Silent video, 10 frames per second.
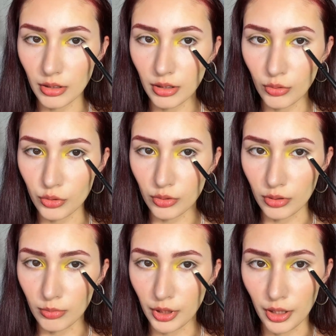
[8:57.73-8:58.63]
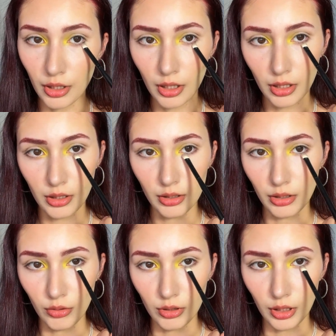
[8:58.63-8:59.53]
then also on my
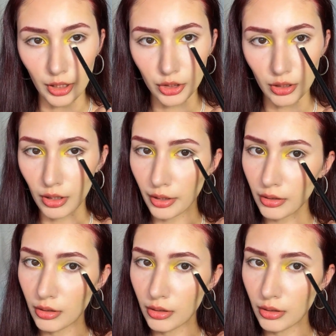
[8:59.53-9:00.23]
lower lash line.